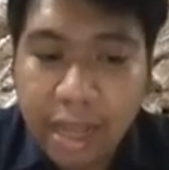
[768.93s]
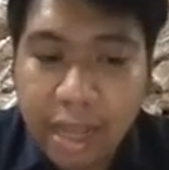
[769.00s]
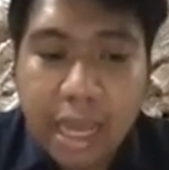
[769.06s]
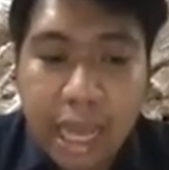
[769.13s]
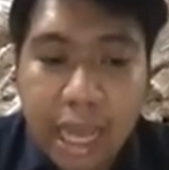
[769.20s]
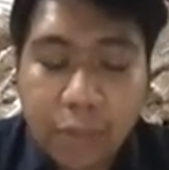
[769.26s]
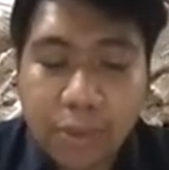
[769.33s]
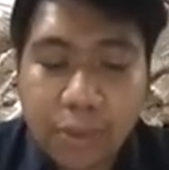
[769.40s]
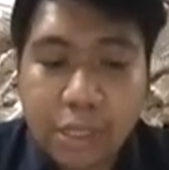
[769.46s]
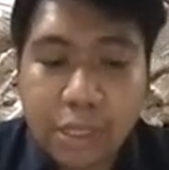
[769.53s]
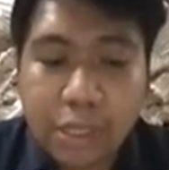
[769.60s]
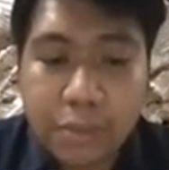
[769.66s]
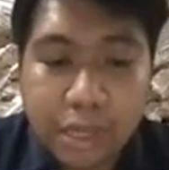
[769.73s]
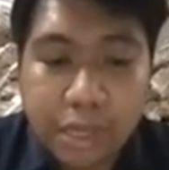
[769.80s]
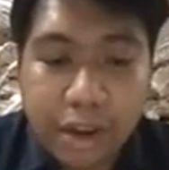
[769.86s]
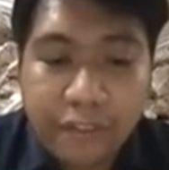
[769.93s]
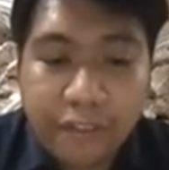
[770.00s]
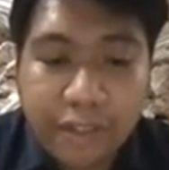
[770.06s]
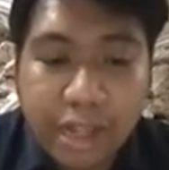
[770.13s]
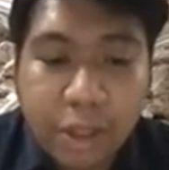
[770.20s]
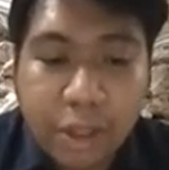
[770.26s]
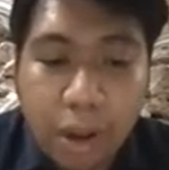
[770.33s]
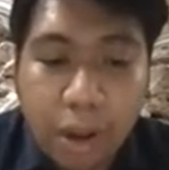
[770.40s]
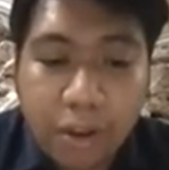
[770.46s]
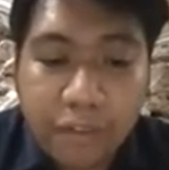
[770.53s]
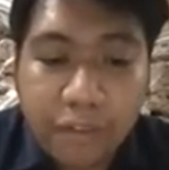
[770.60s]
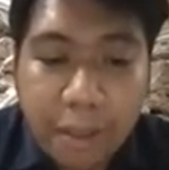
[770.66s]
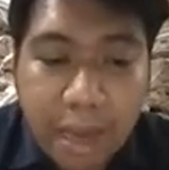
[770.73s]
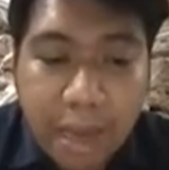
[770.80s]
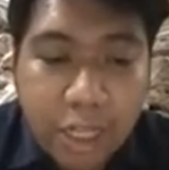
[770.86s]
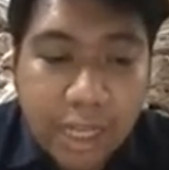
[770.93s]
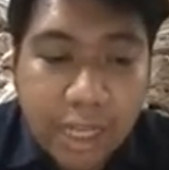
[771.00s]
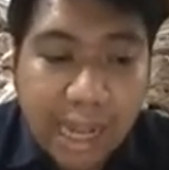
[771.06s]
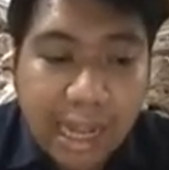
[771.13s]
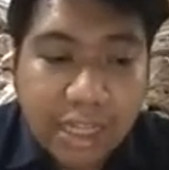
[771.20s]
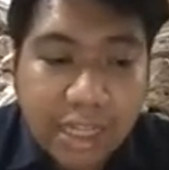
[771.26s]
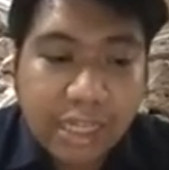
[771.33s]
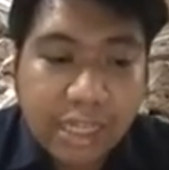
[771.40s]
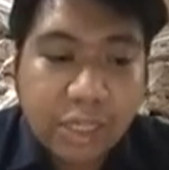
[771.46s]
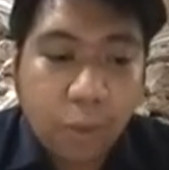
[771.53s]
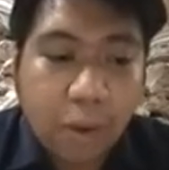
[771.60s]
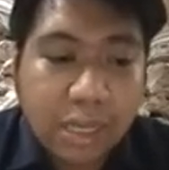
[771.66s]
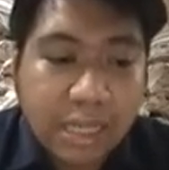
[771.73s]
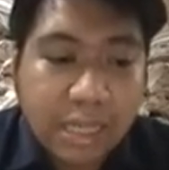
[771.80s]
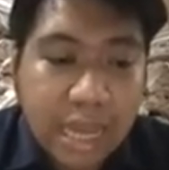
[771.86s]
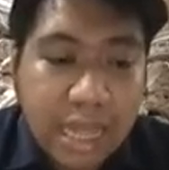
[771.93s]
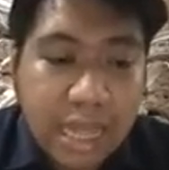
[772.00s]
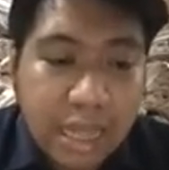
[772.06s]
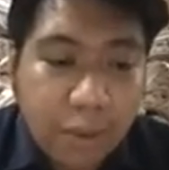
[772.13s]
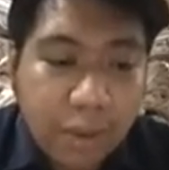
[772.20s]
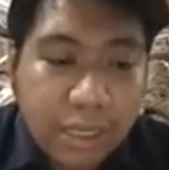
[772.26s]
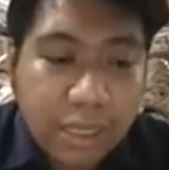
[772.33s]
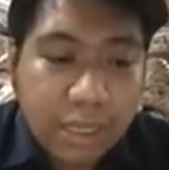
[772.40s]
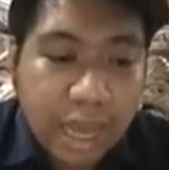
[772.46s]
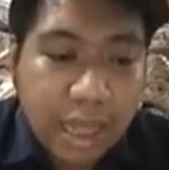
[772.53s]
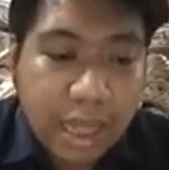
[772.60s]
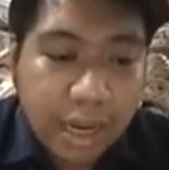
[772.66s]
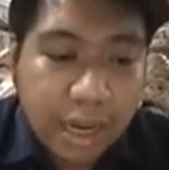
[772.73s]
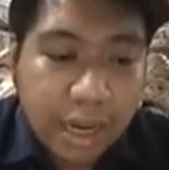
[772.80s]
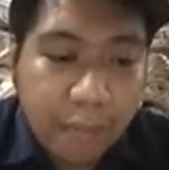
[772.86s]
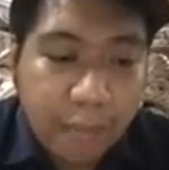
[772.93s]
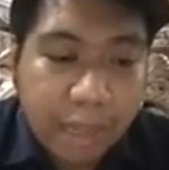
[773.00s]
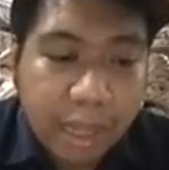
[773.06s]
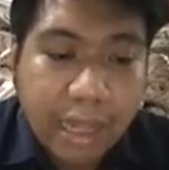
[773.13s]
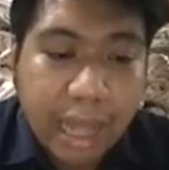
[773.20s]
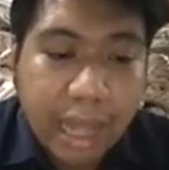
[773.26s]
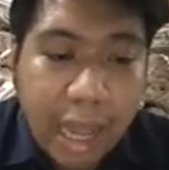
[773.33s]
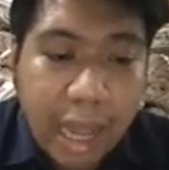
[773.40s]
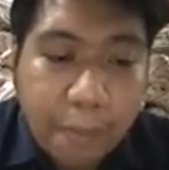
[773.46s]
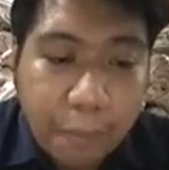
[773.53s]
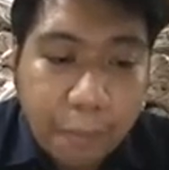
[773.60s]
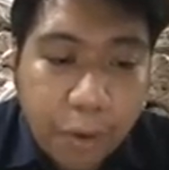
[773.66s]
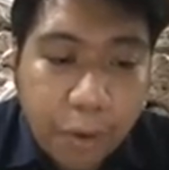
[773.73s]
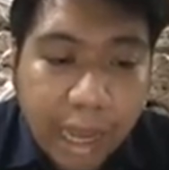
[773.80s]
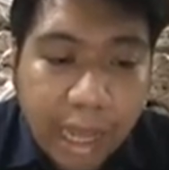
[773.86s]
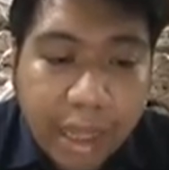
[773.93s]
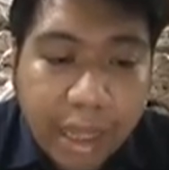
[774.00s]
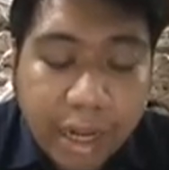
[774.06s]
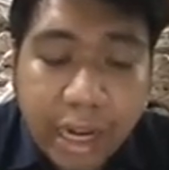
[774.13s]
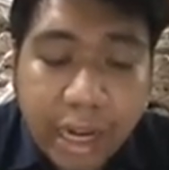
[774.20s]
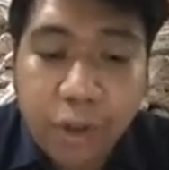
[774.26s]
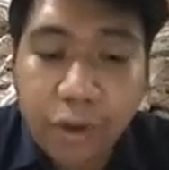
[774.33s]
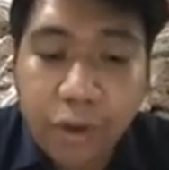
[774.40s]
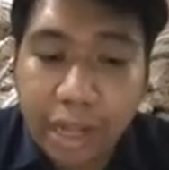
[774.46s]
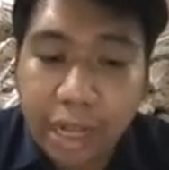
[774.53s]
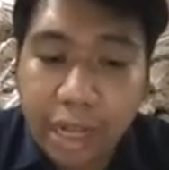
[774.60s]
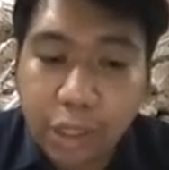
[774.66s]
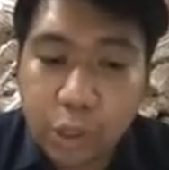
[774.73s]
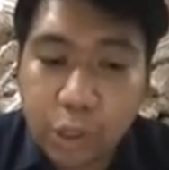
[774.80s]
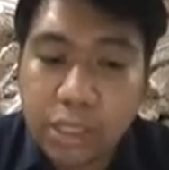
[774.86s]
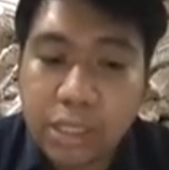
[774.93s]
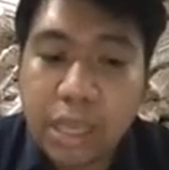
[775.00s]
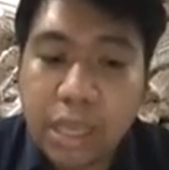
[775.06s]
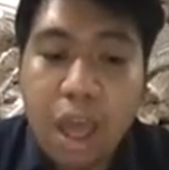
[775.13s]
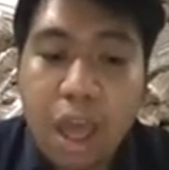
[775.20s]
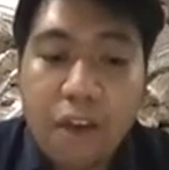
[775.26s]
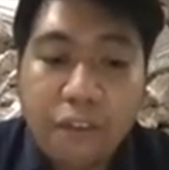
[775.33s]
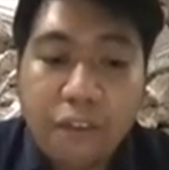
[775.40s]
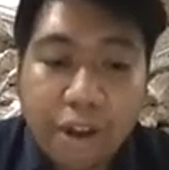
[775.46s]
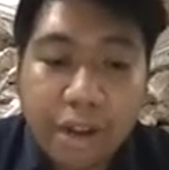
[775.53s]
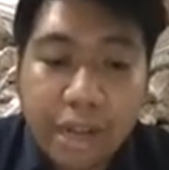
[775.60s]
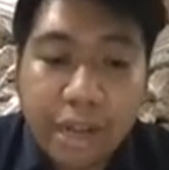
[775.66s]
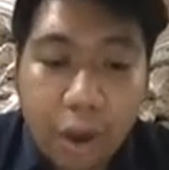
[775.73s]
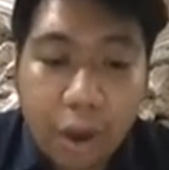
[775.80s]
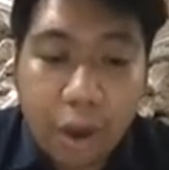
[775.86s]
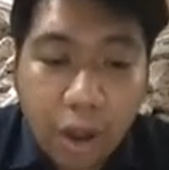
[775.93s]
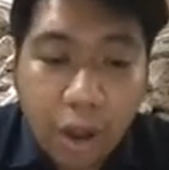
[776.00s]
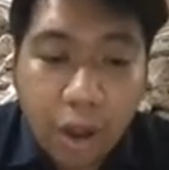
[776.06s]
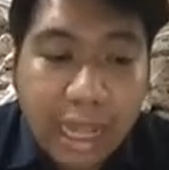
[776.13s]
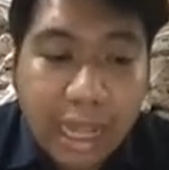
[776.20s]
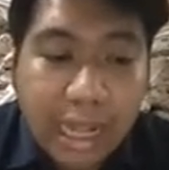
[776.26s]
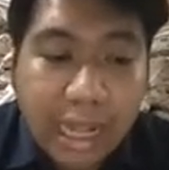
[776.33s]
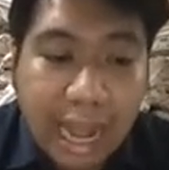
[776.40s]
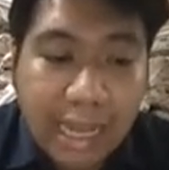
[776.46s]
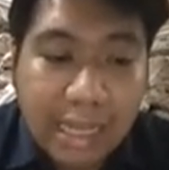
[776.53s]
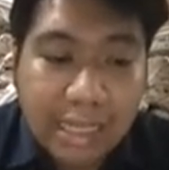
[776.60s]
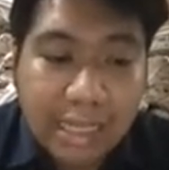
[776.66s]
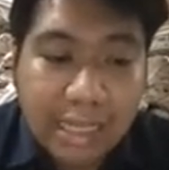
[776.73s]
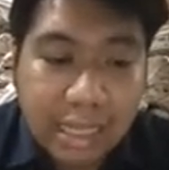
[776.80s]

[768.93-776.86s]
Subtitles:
it was observed that one of the main challenges was the interrupted and poor internet connections for the online classes,